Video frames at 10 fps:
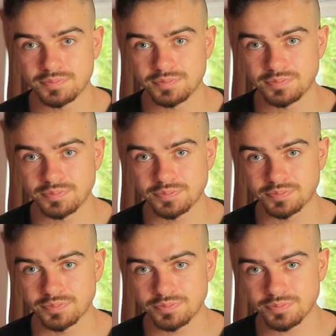
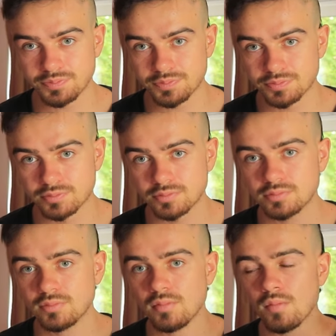
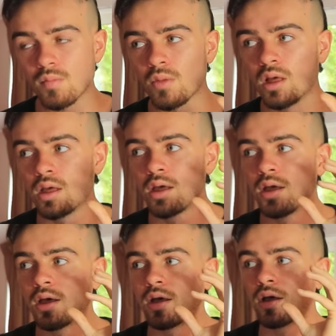
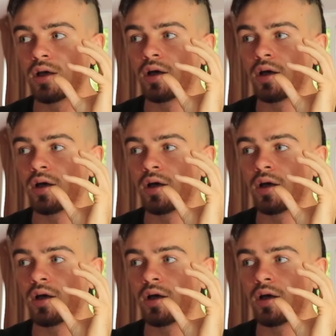[no speech]